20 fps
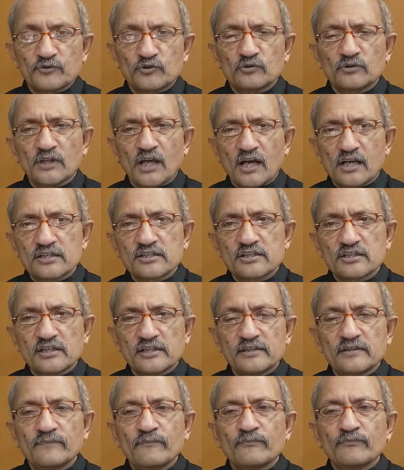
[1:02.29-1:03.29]
So
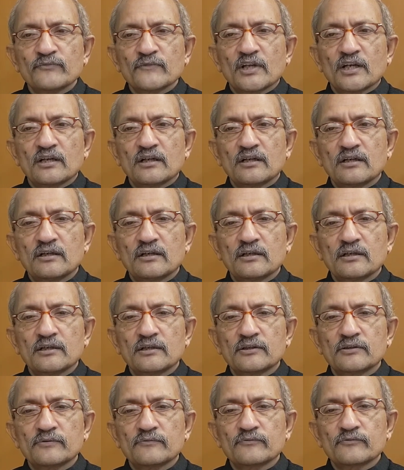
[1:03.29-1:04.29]
largely,
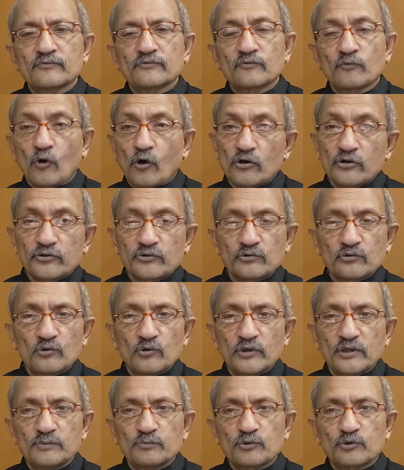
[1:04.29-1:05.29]
or you
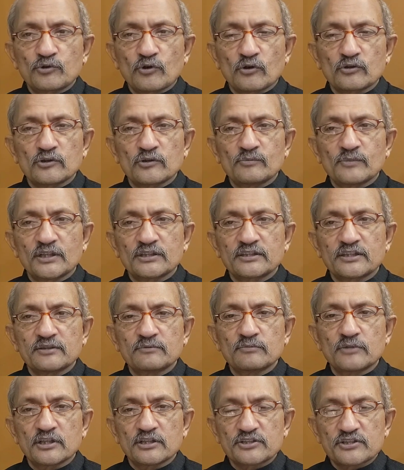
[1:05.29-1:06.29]
go and put all your money
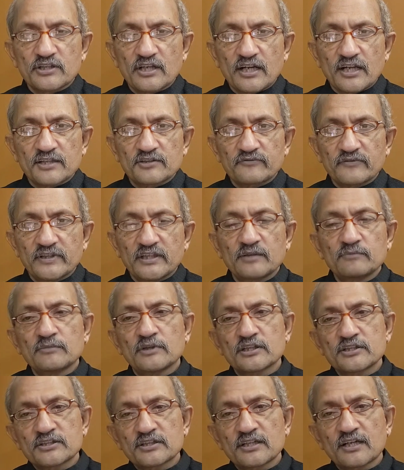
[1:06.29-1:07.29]
in Berkshire Hathaway, and
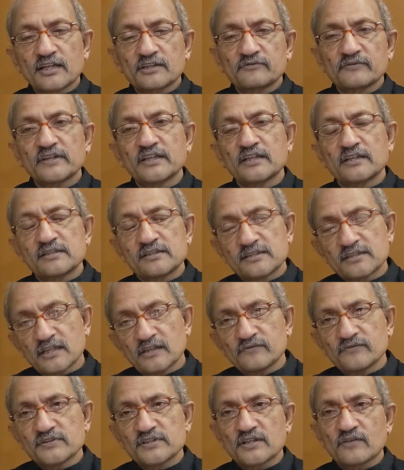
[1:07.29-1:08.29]
Berkshire Hathaway
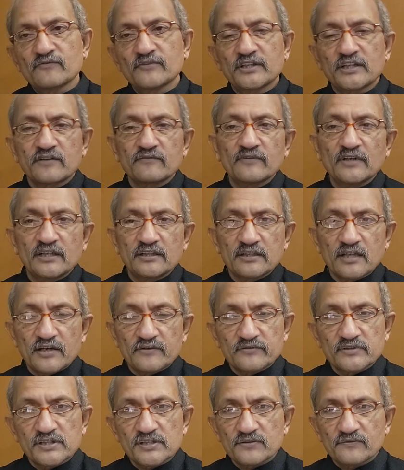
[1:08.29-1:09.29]
itself is a very well
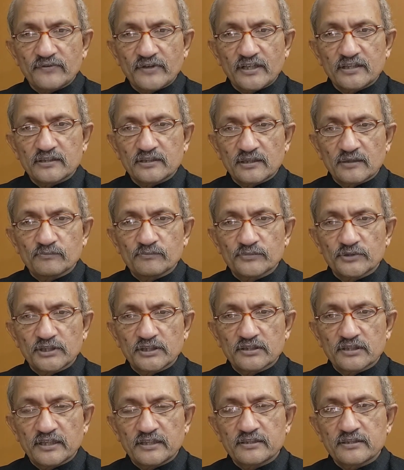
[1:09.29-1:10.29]
diversified
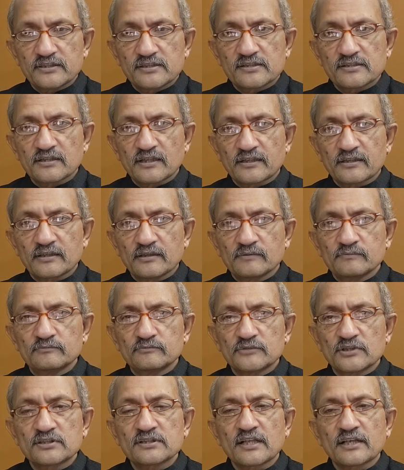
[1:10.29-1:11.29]
company, right? It's like
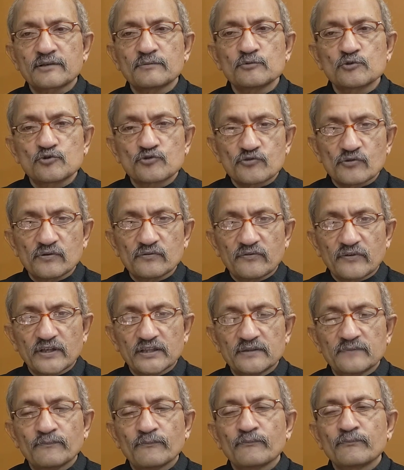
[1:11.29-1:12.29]
a mutual fund.